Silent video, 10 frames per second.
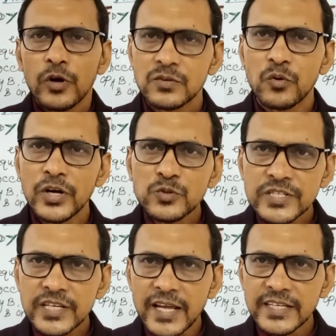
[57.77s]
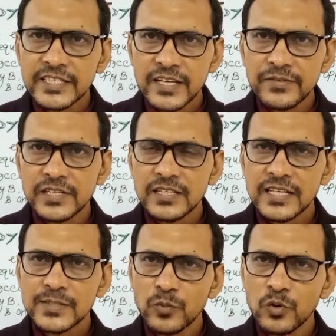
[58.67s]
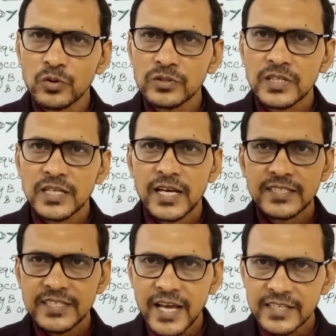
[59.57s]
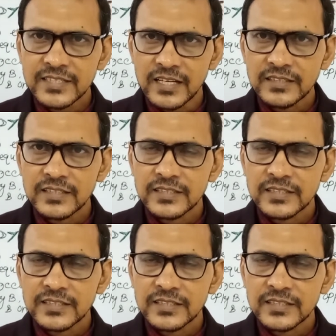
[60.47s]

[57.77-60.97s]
When we strike a table as more as a action,